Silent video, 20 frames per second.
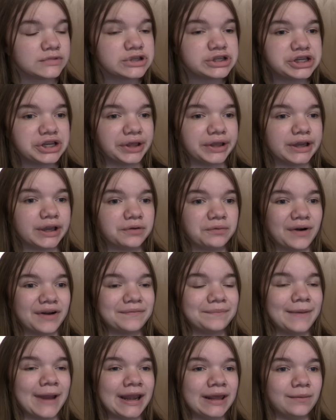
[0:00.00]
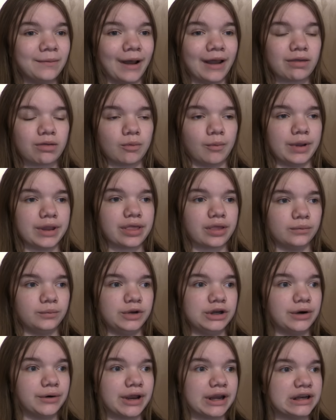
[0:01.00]
Jillian, what if Pennywise wins and we
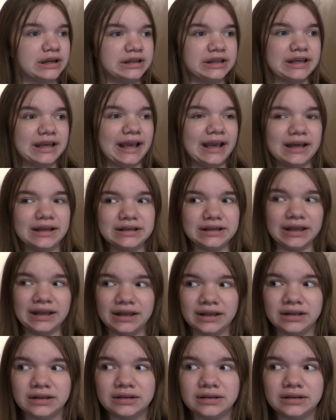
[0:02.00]
don't get any candy?